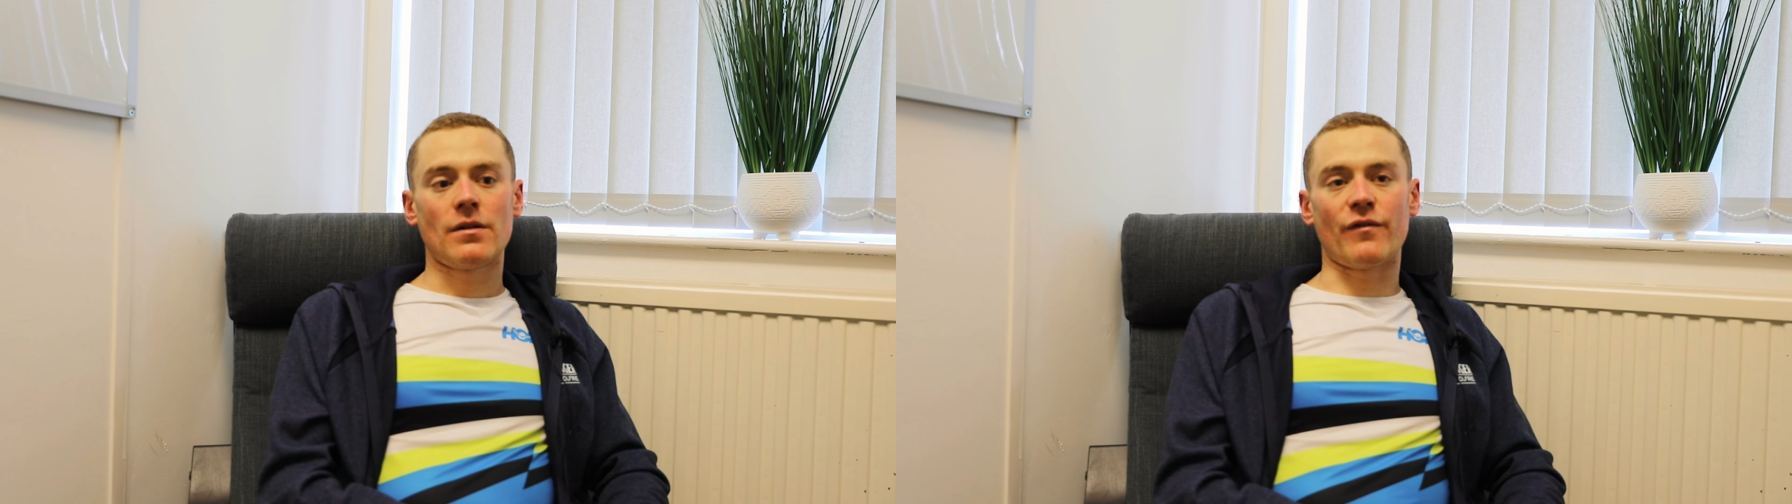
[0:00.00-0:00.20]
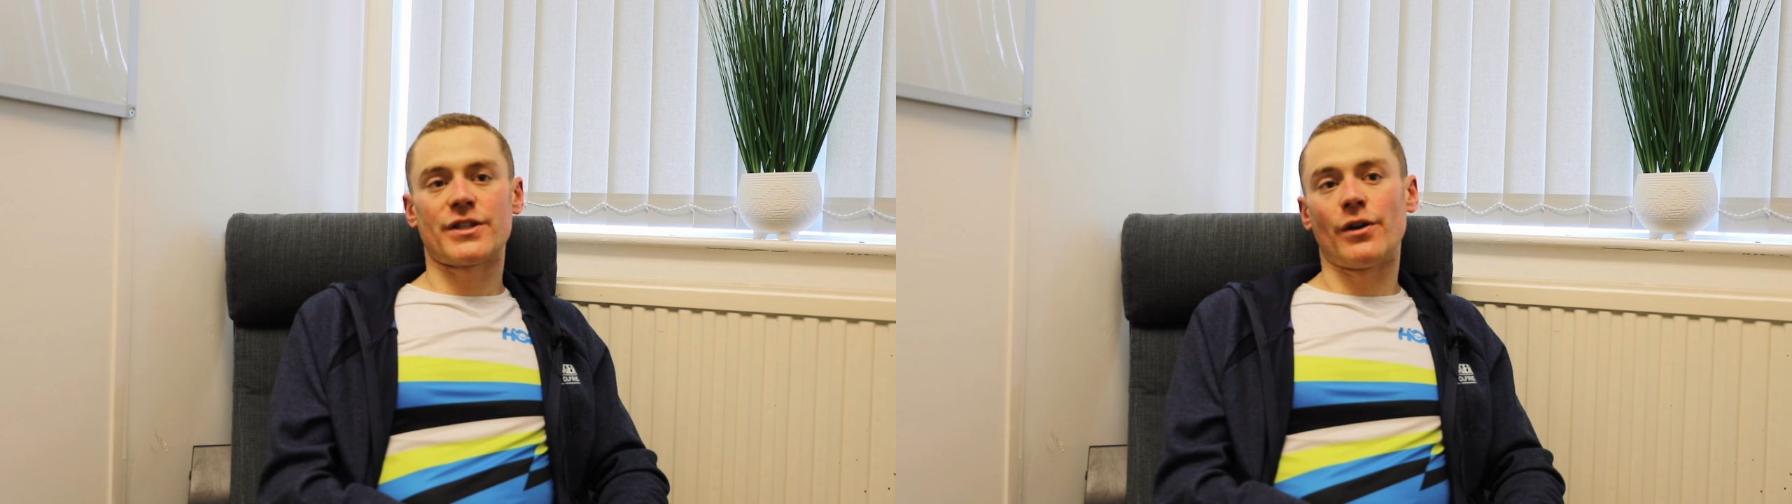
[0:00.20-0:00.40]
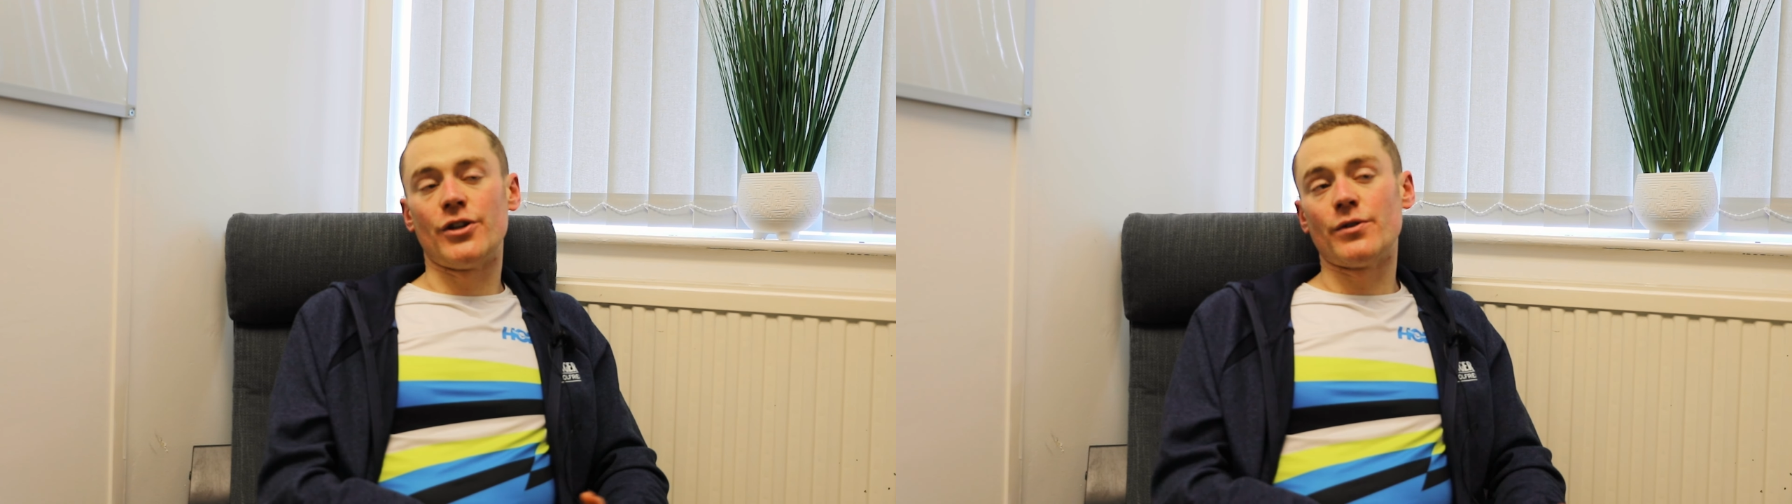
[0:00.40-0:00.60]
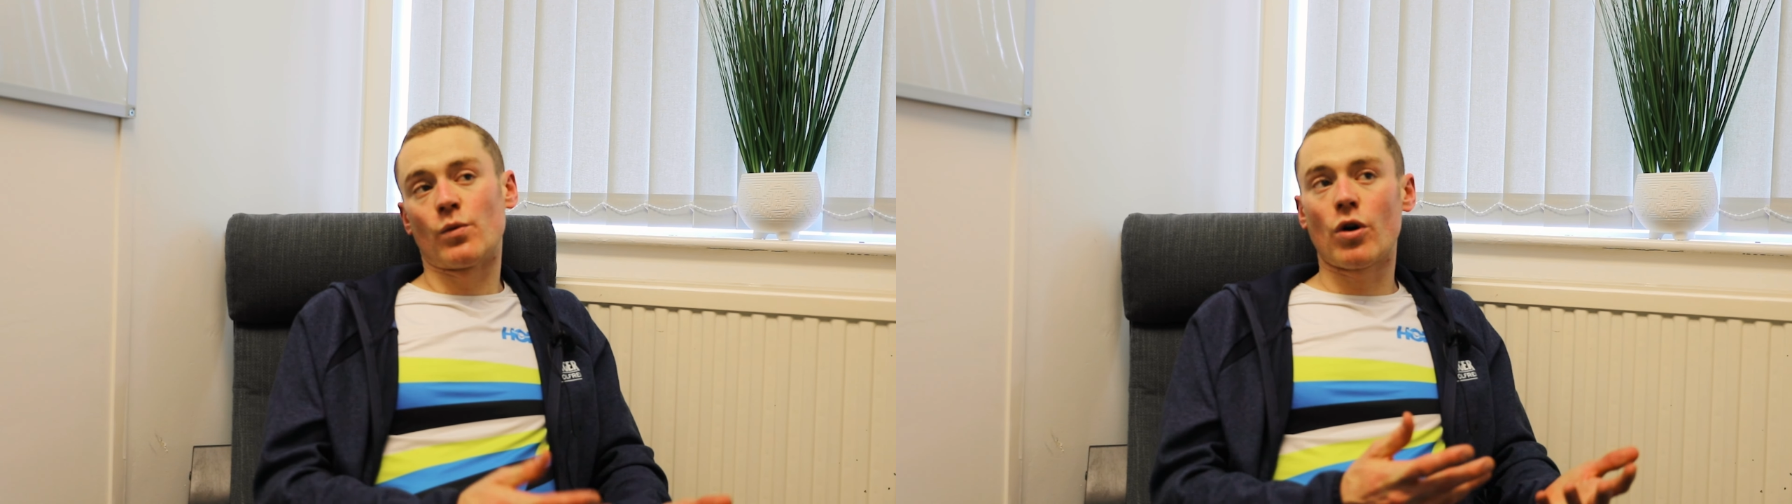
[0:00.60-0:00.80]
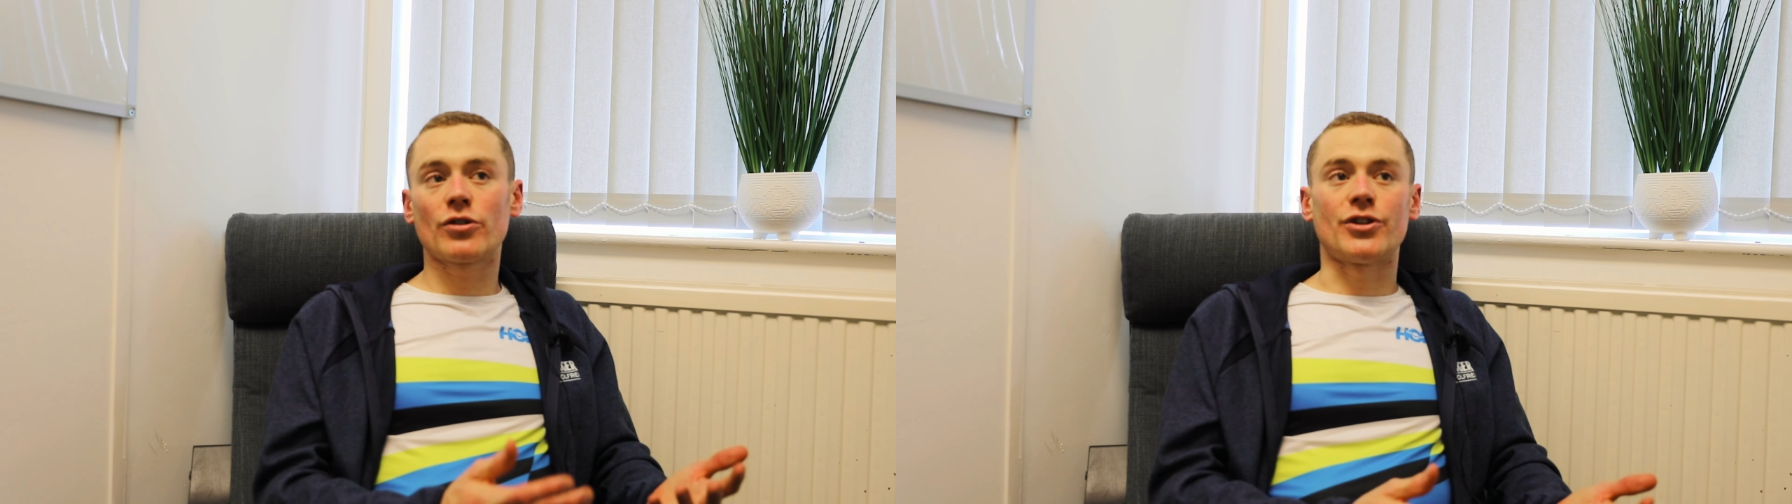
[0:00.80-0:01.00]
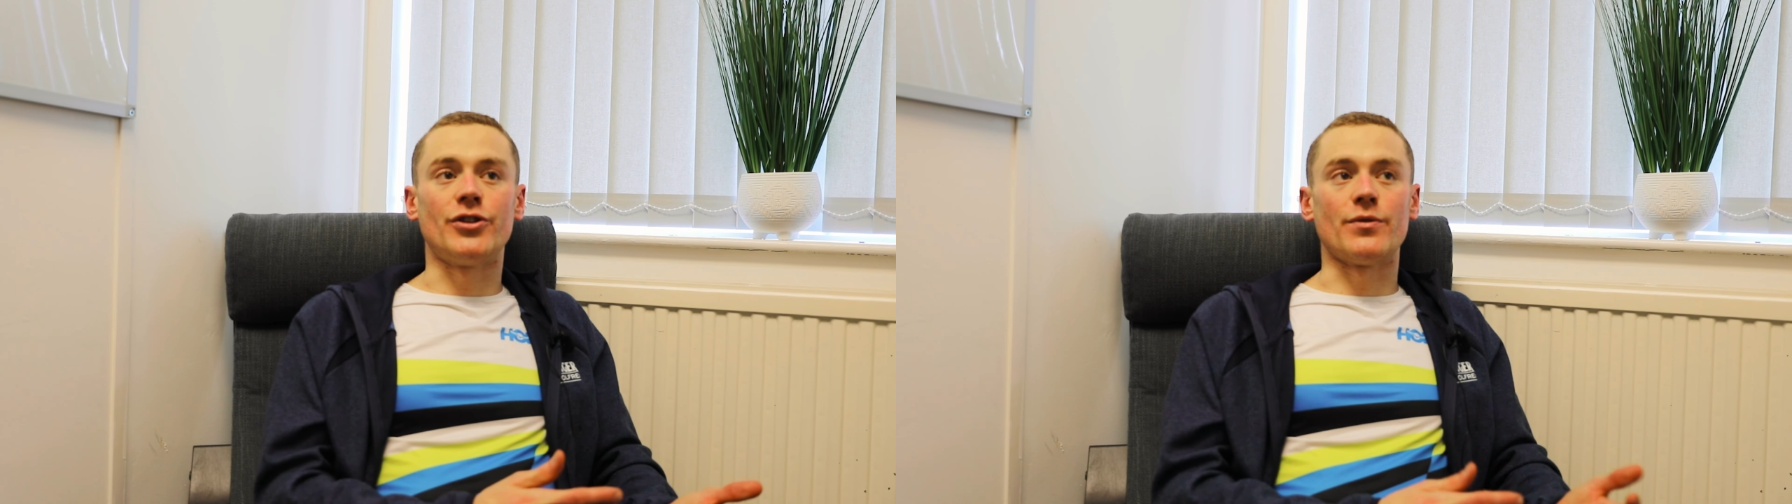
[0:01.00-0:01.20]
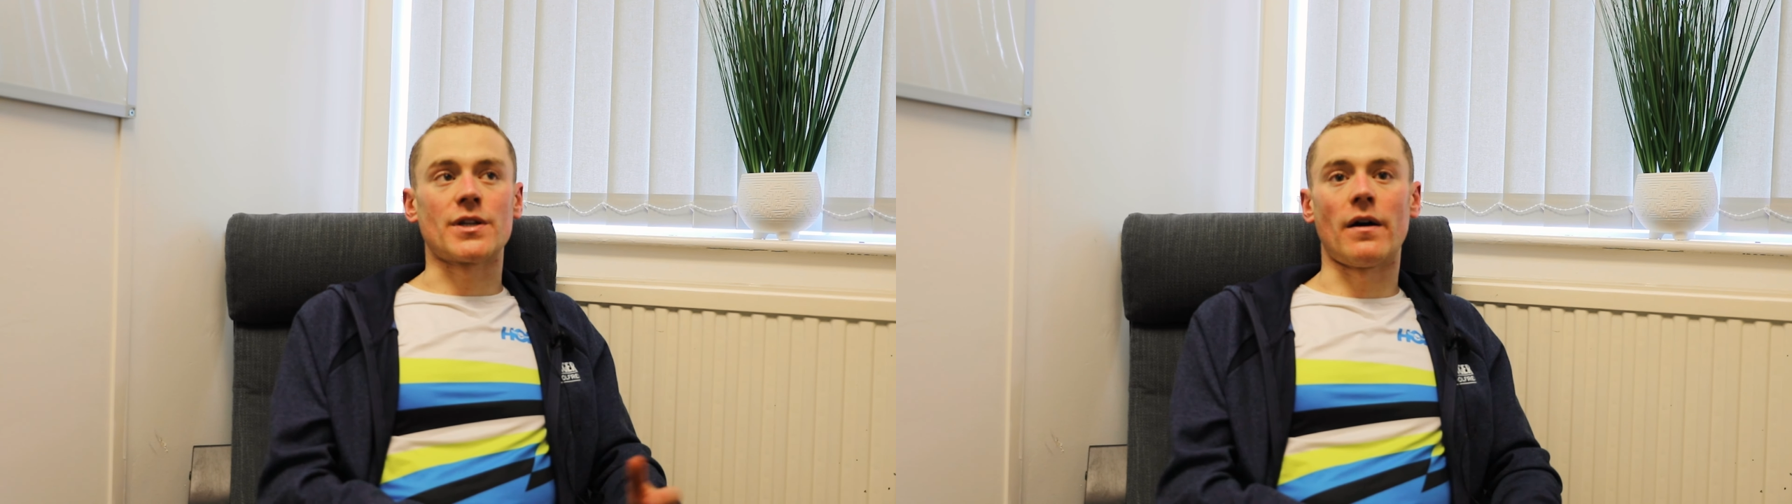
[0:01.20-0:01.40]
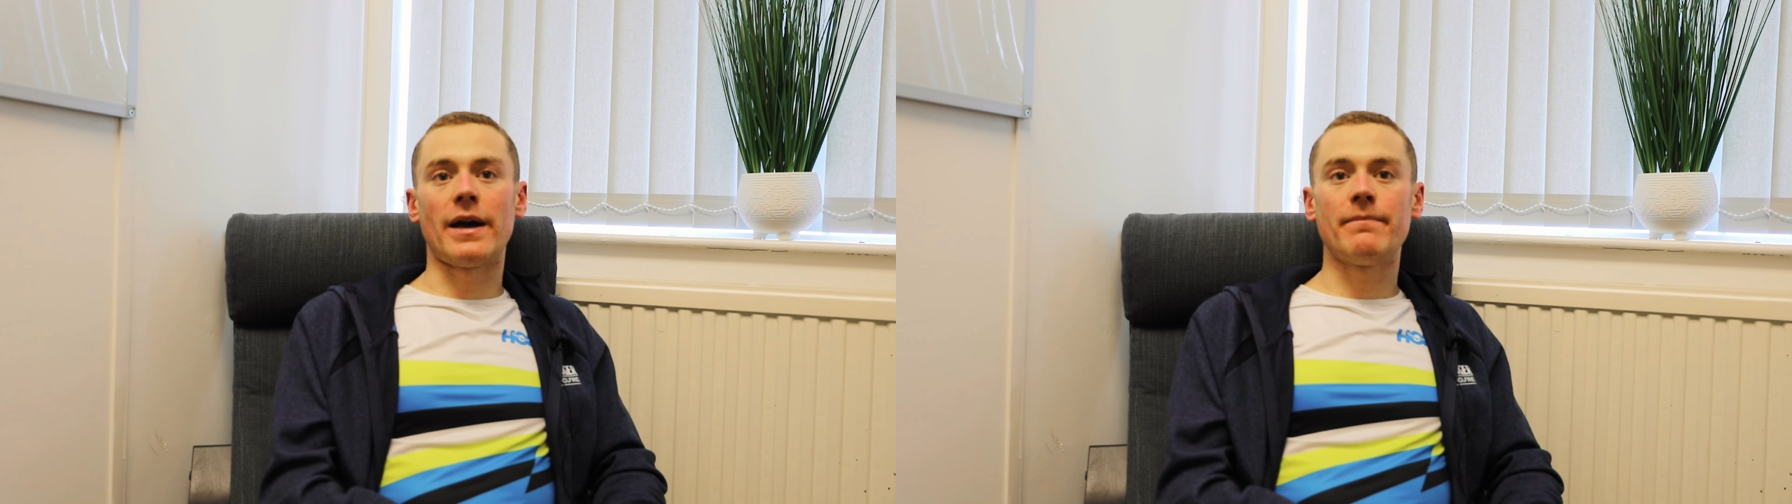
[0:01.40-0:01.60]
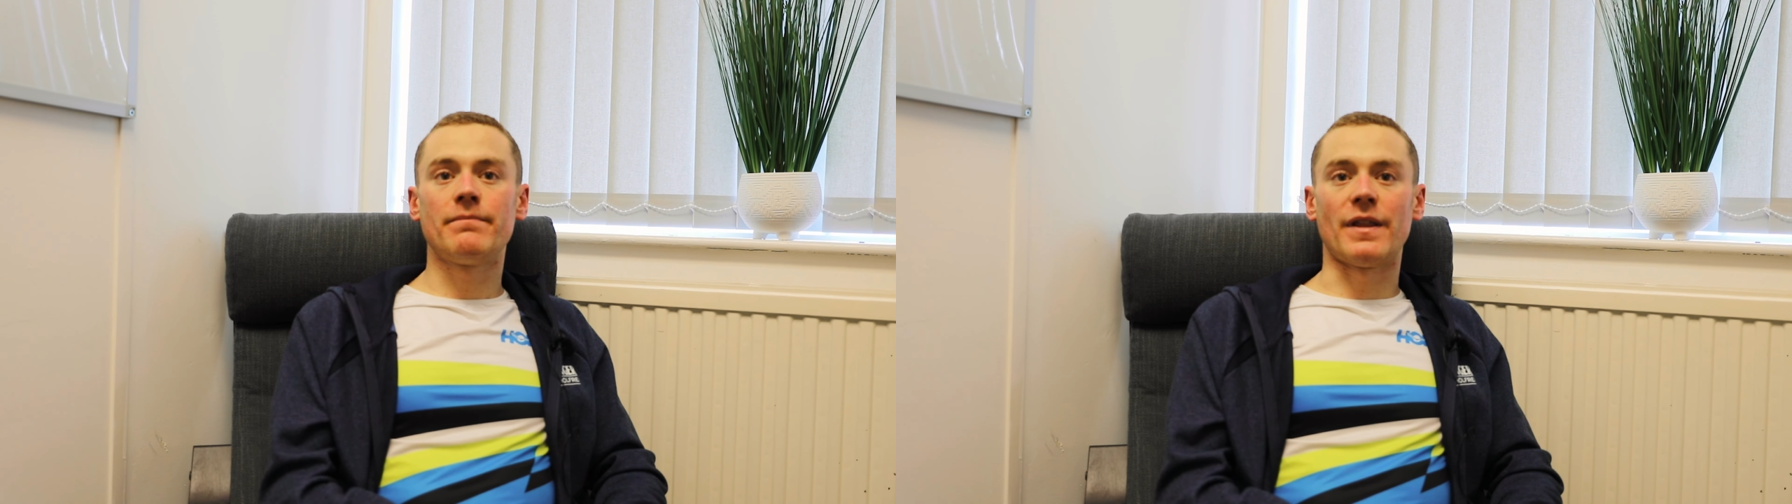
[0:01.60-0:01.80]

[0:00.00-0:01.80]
Obviously you can use your watch and do time,